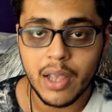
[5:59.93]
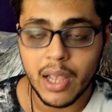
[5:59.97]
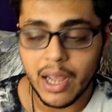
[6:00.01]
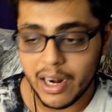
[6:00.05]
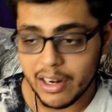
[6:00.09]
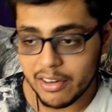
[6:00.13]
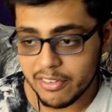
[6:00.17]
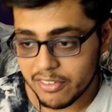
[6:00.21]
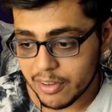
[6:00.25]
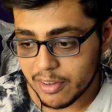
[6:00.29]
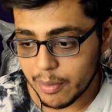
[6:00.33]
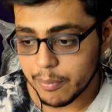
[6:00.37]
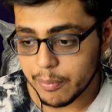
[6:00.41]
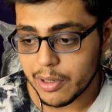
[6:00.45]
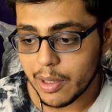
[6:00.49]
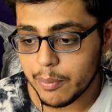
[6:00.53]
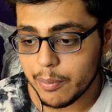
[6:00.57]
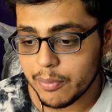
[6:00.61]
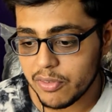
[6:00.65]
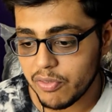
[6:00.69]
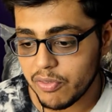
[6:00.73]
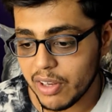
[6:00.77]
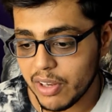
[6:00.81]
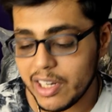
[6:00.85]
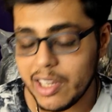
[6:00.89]
And
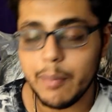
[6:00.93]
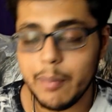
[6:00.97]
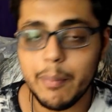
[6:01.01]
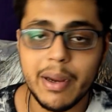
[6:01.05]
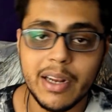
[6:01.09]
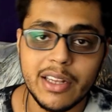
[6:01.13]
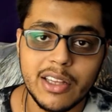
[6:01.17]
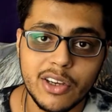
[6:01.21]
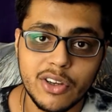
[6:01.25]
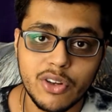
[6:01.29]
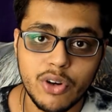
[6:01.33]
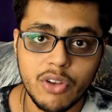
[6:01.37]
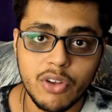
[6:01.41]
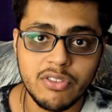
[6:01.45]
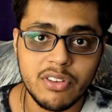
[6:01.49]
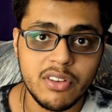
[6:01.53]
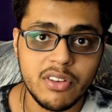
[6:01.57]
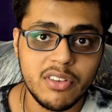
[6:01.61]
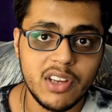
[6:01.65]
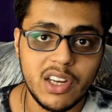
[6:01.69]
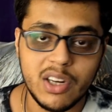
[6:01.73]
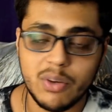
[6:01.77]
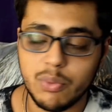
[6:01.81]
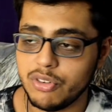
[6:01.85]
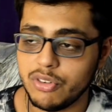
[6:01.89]
sometimes when he made the
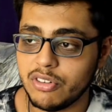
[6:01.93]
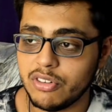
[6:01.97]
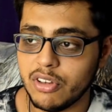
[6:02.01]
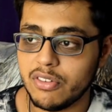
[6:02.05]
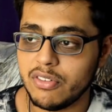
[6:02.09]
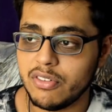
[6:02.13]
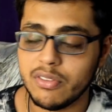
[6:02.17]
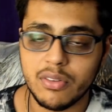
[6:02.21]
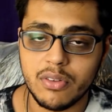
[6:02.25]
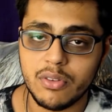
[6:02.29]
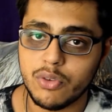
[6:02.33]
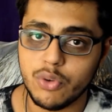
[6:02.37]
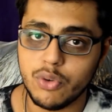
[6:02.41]
crosses, it was just